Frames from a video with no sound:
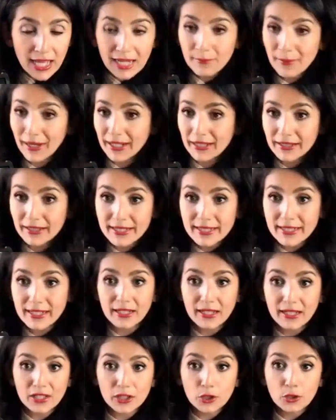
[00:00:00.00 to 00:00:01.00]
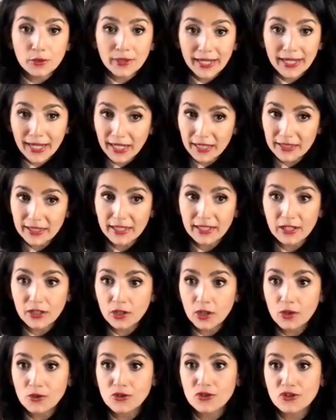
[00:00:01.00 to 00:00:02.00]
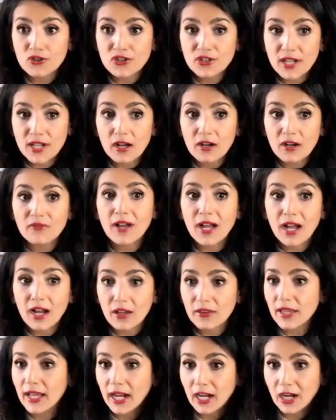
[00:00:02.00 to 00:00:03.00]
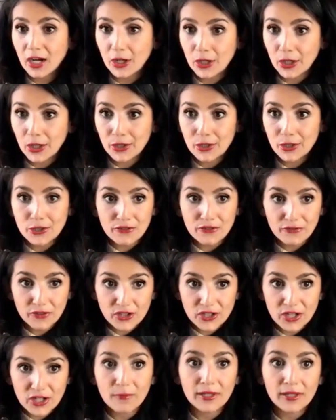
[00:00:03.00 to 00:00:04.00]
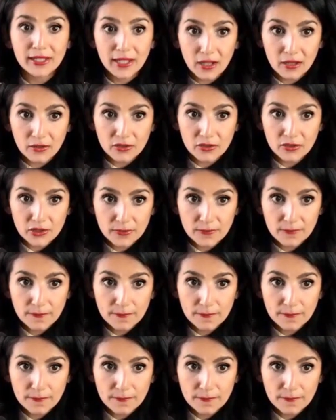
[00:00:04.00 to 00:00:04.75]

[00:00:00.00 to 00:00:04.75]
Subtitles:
I'm like, listen, you can't lead and coach yourself. How the heck are you going to do it for somebody else?